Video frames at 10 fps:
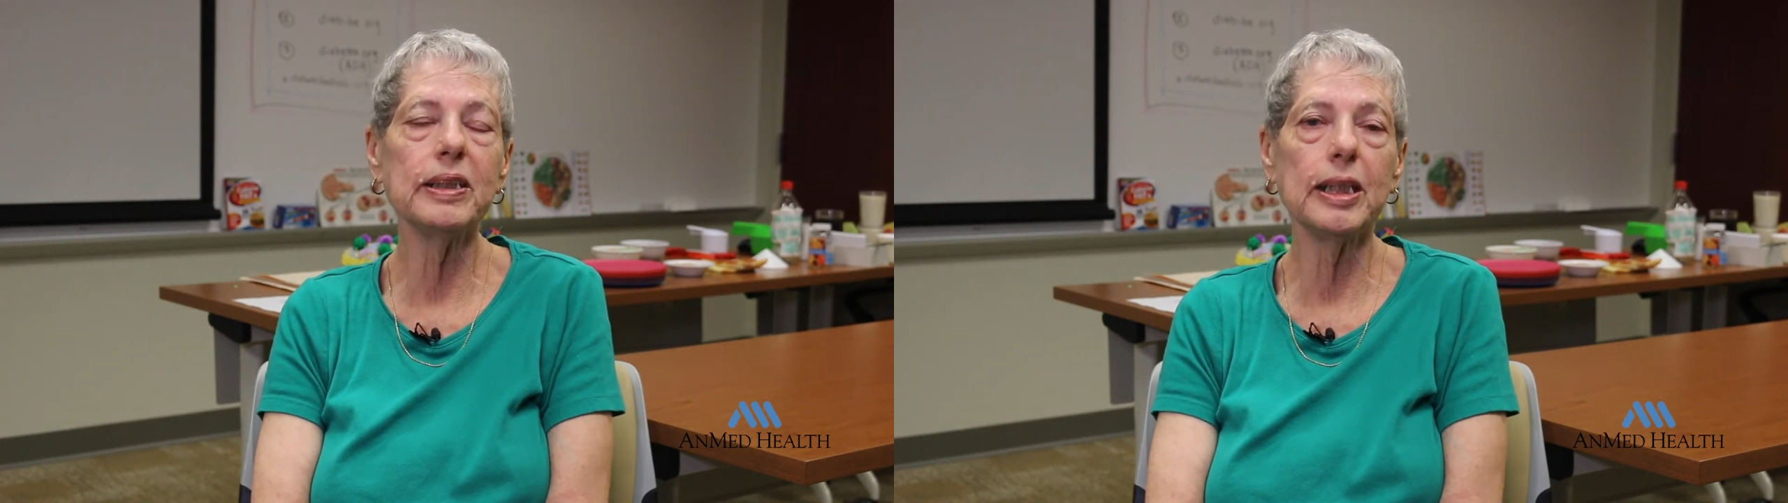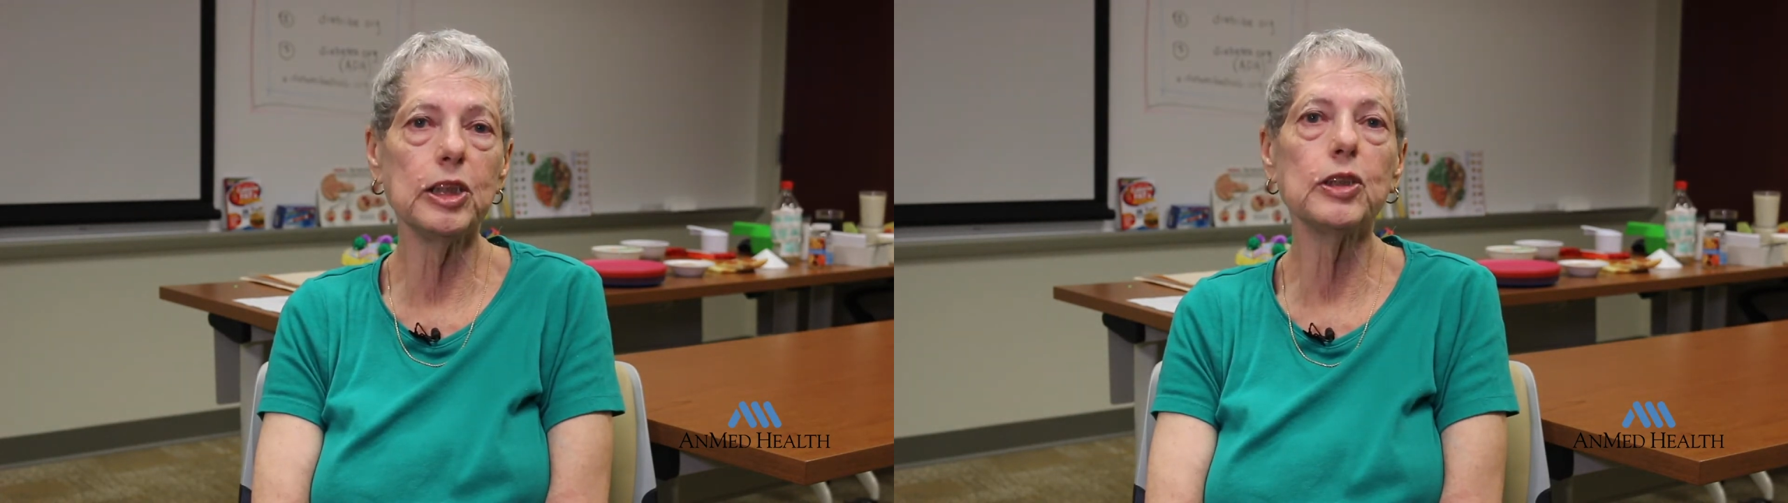
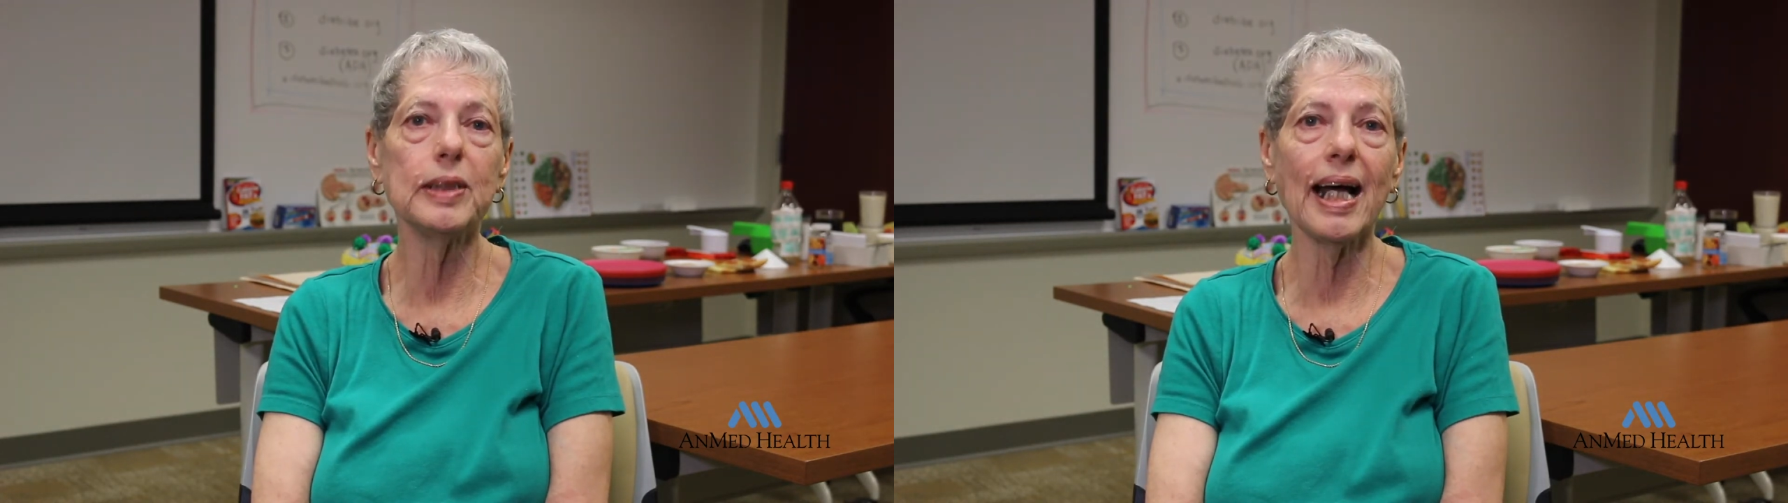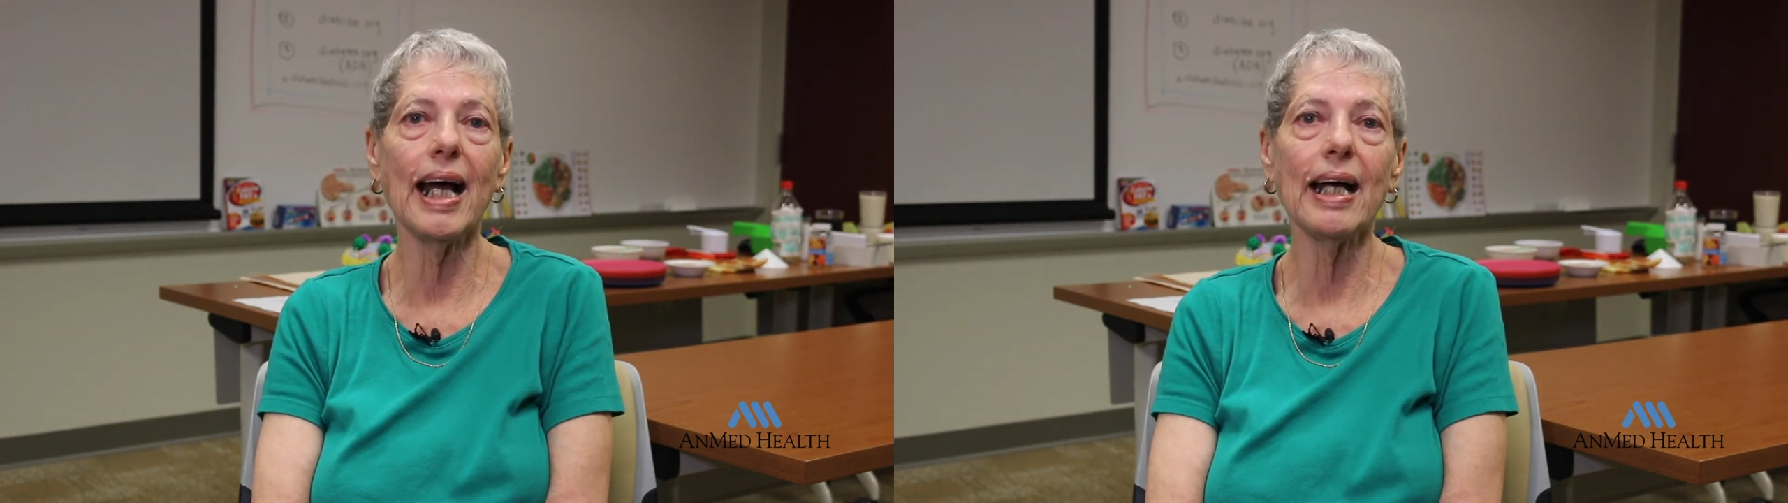they just
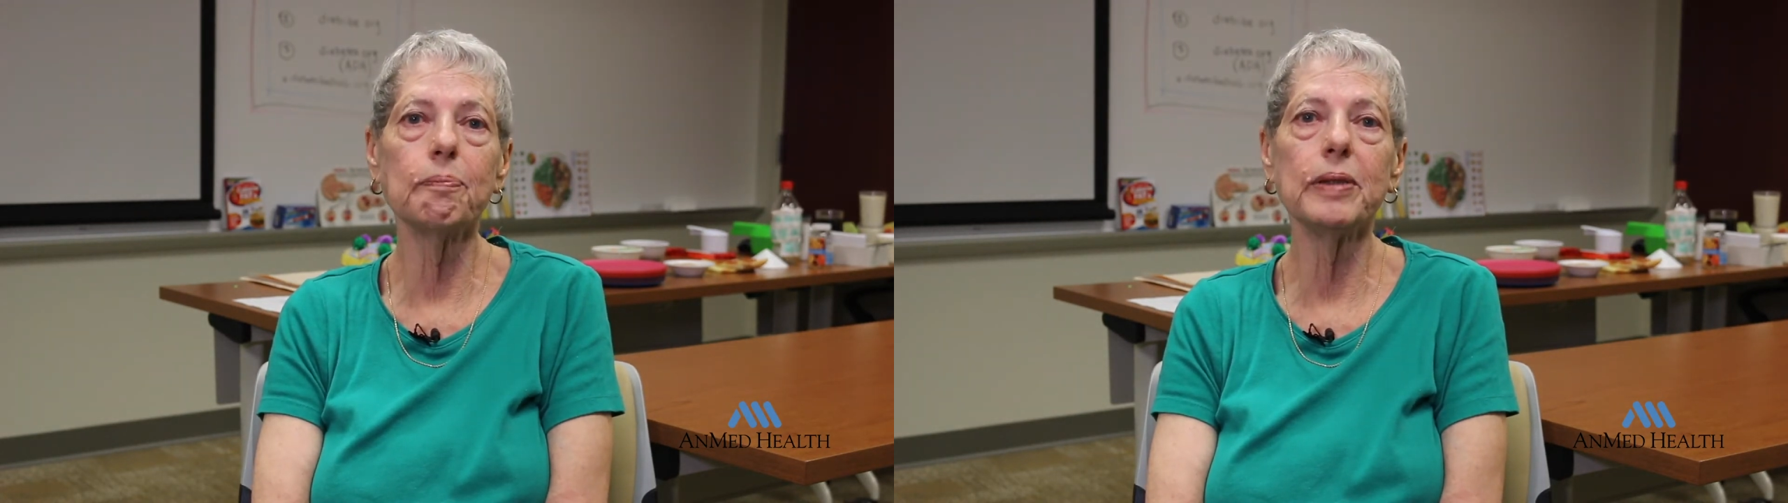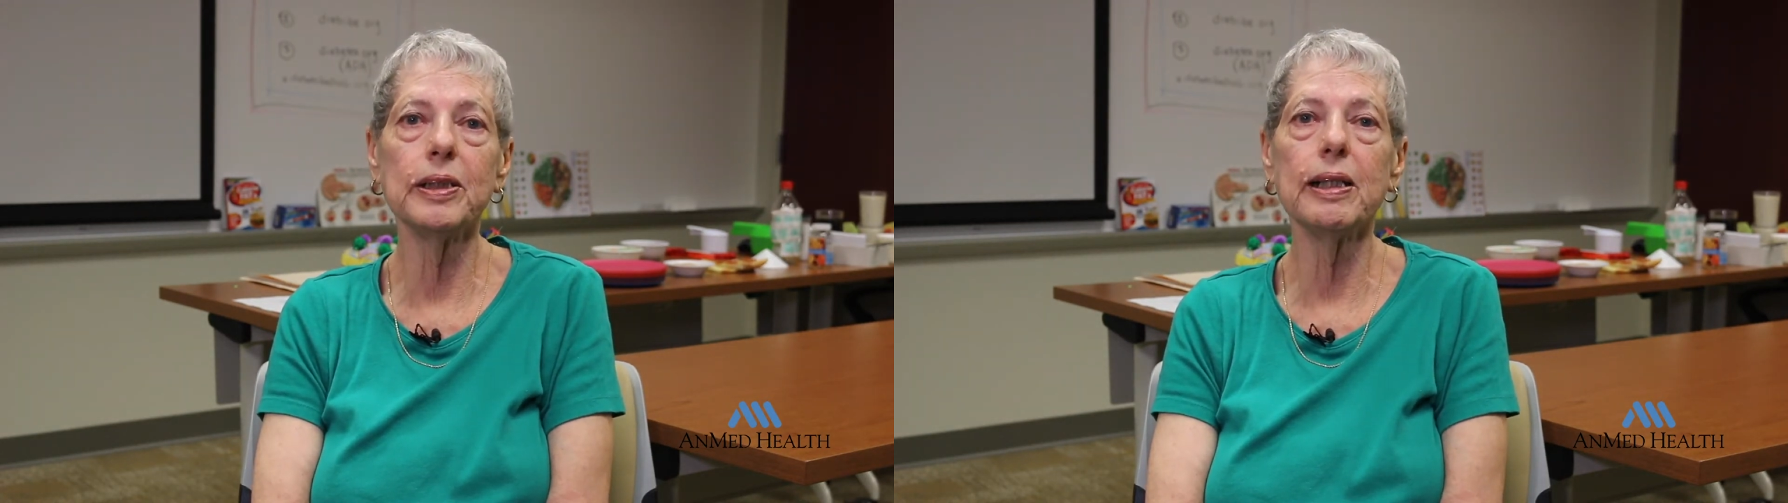die
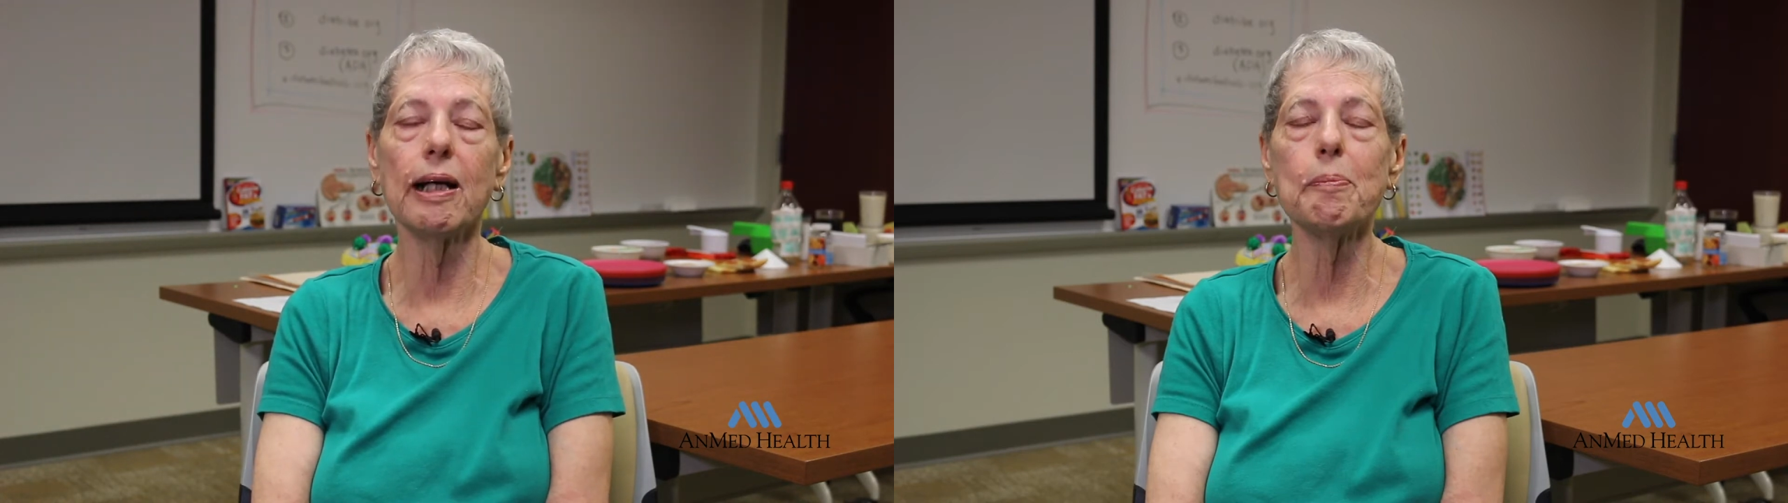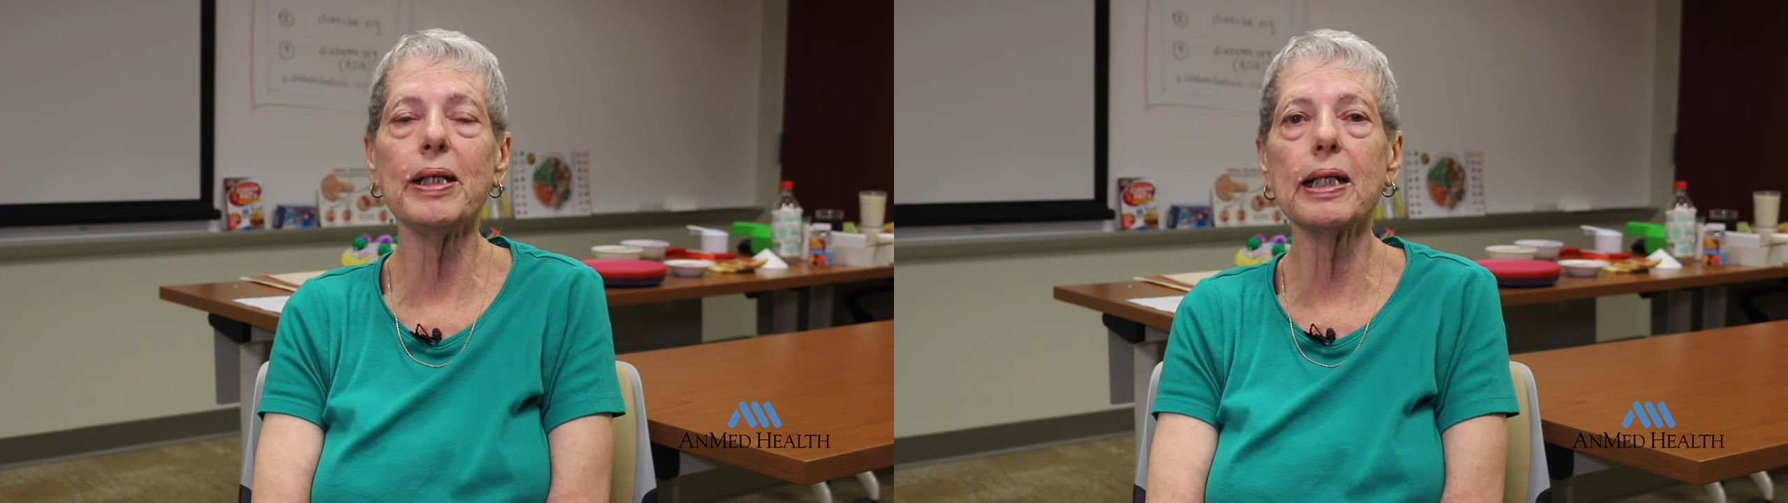in the
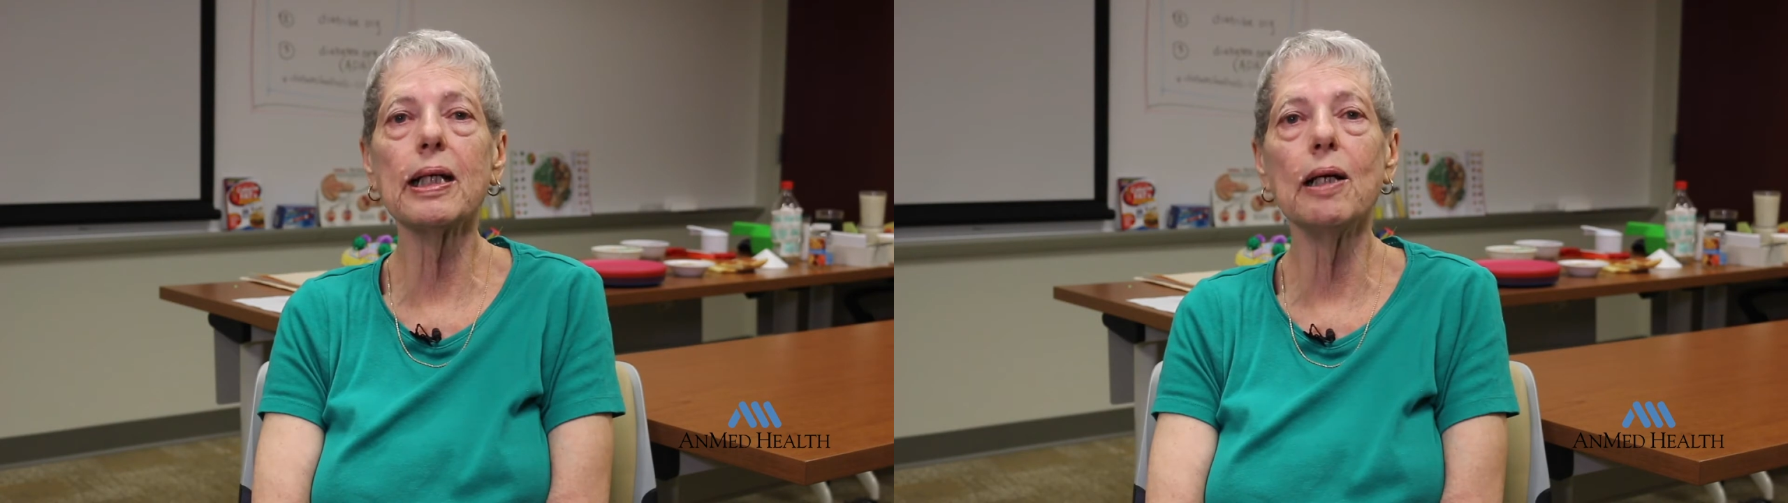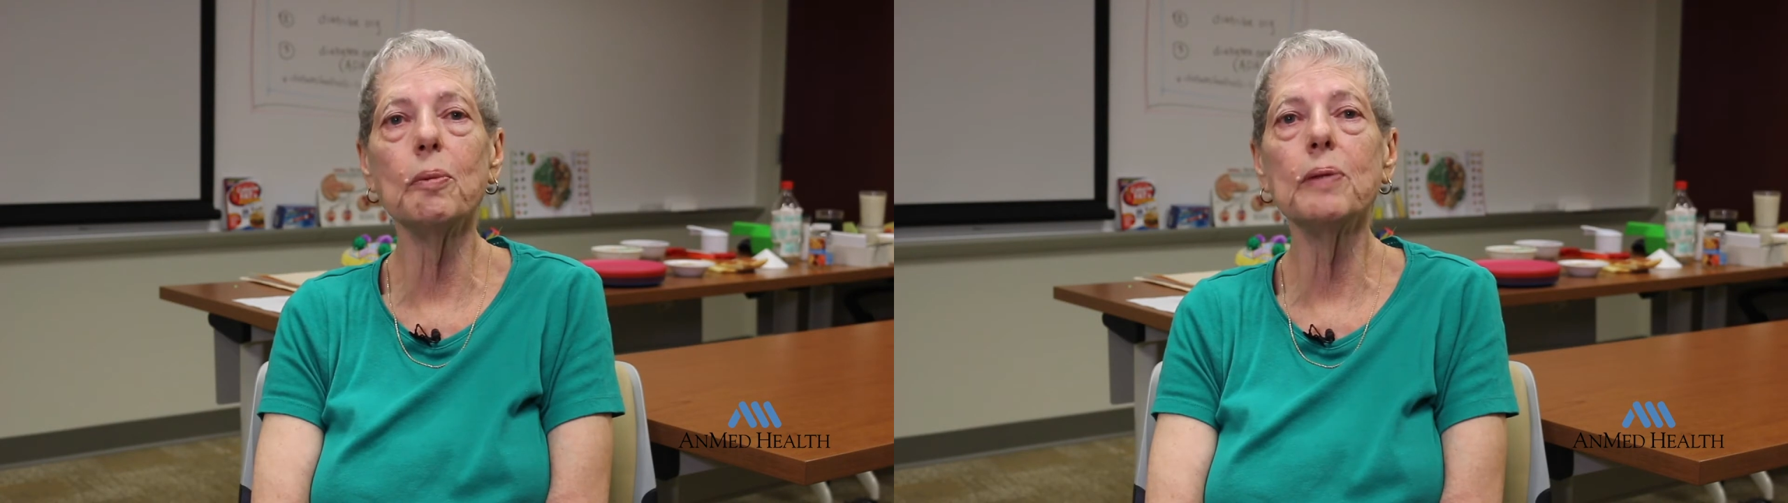diabetic
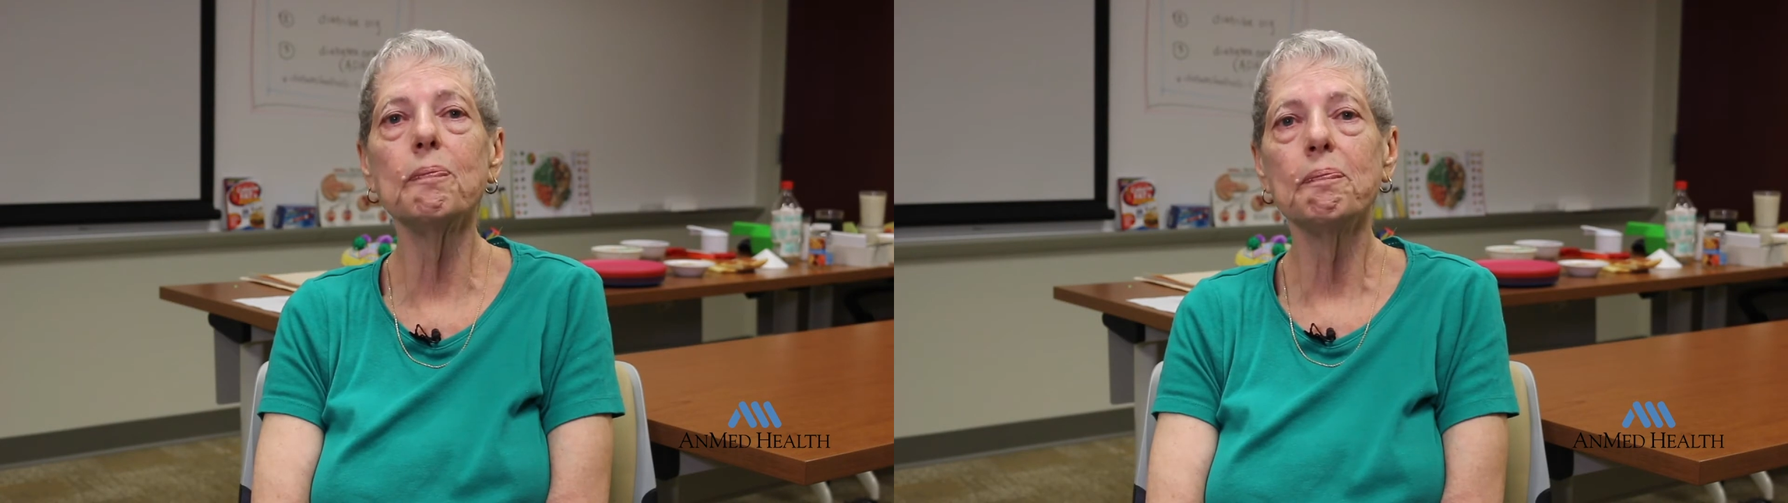coma.